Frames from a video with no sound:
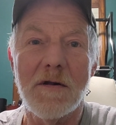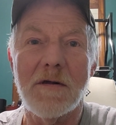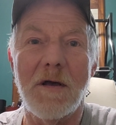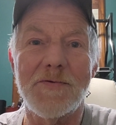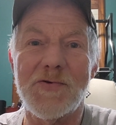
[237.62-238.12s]

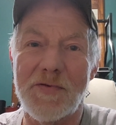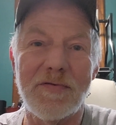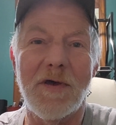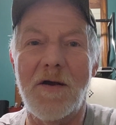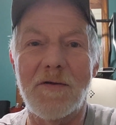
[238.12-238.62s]
comes with the
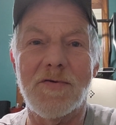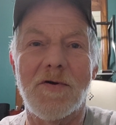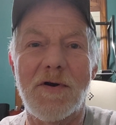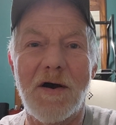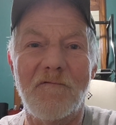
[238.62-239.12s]

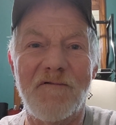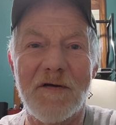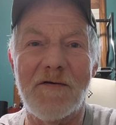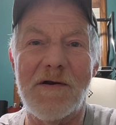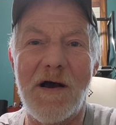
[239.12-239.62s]
territory. I'll
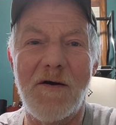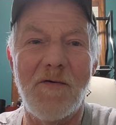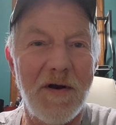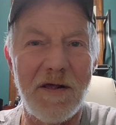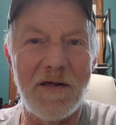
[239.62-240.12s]
figure it out
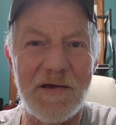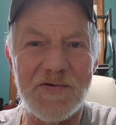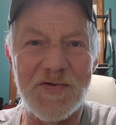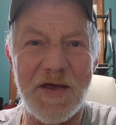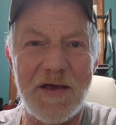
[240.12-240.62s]
one of
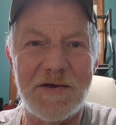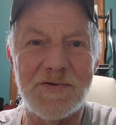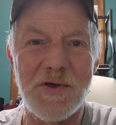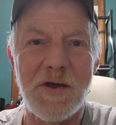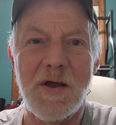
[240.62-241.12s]
these
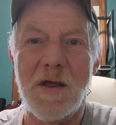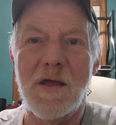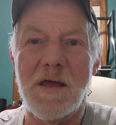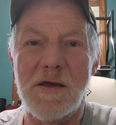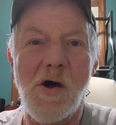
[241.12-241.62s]
days.
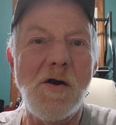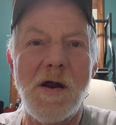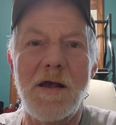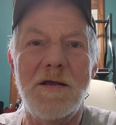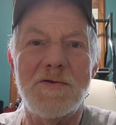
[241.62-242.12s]
All
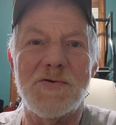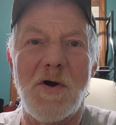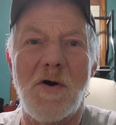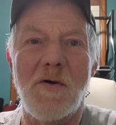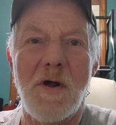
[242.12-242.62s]
right,
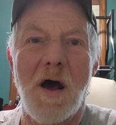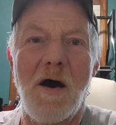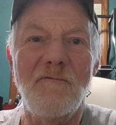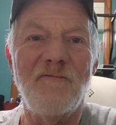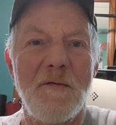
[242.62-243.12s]
so
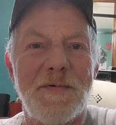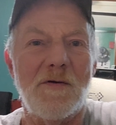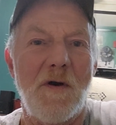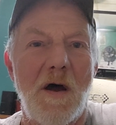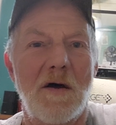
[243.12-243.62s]
I'll flip it
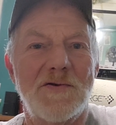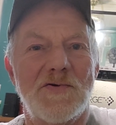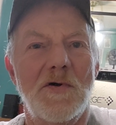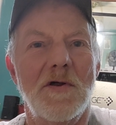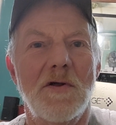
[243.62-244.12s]
around and
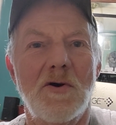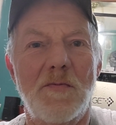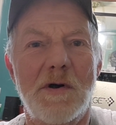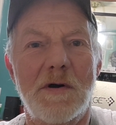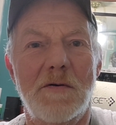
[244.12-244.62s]
show you a little
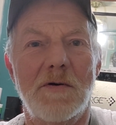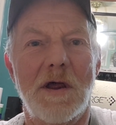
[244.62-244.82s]
bit what